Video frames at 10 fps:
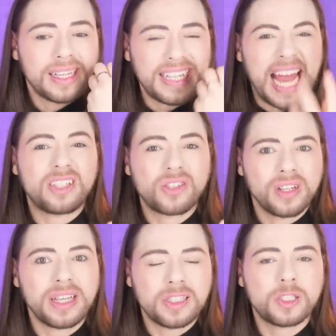
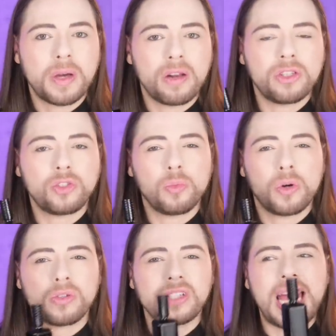gasoline smell of the
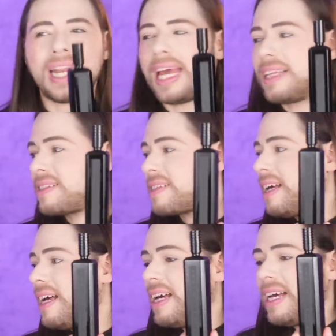tuberose, and it's
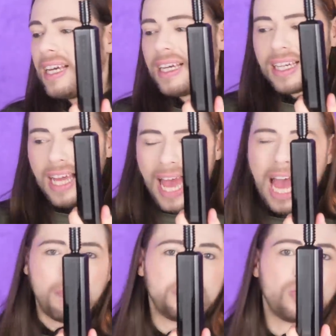
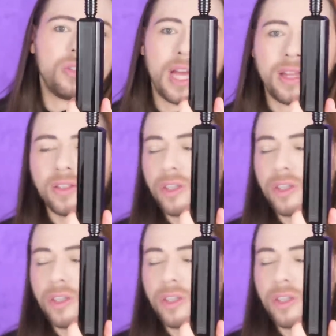amped to the nth